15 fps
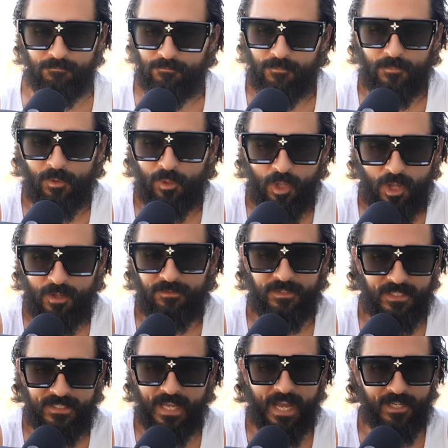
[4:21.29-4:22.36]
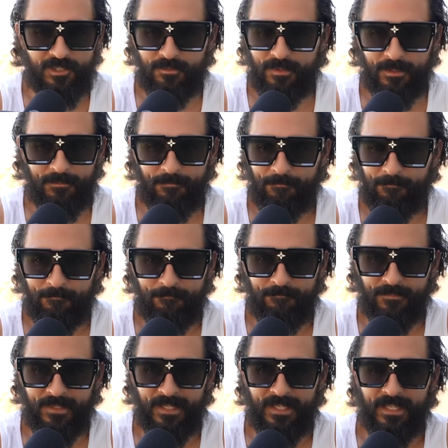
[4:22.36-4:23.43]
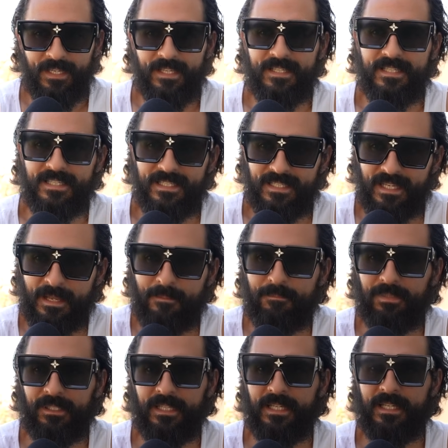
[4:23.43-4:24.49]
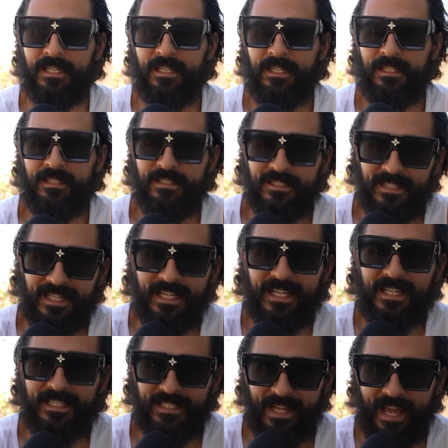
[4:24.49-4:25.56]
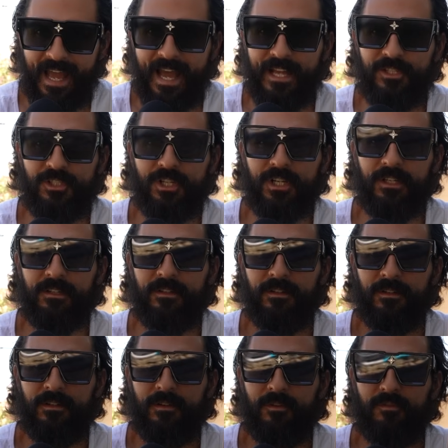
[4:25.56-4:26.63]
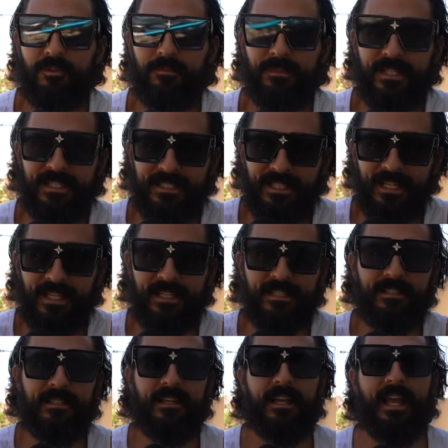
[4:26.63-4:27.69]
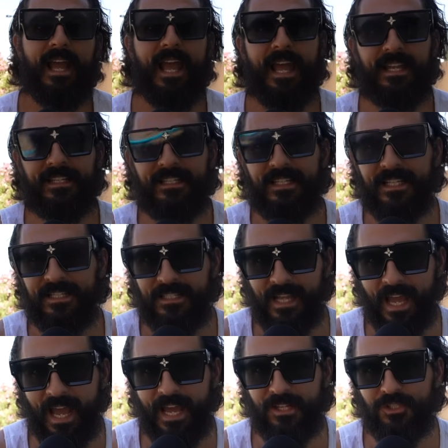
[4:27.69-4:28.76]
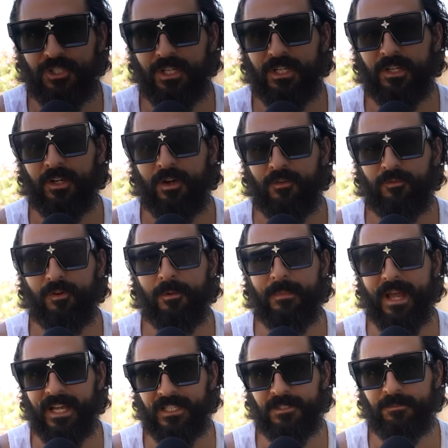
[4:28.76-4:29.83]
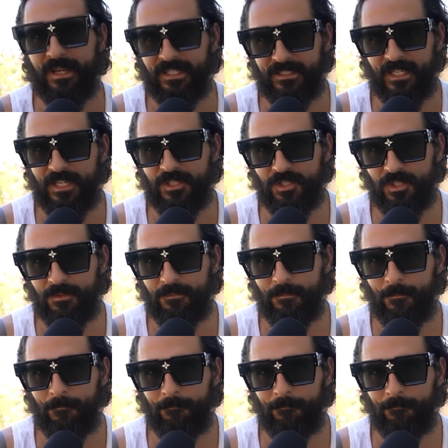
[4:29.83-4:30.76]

The law of detachment is simply detaching from these things and detaching from expectation.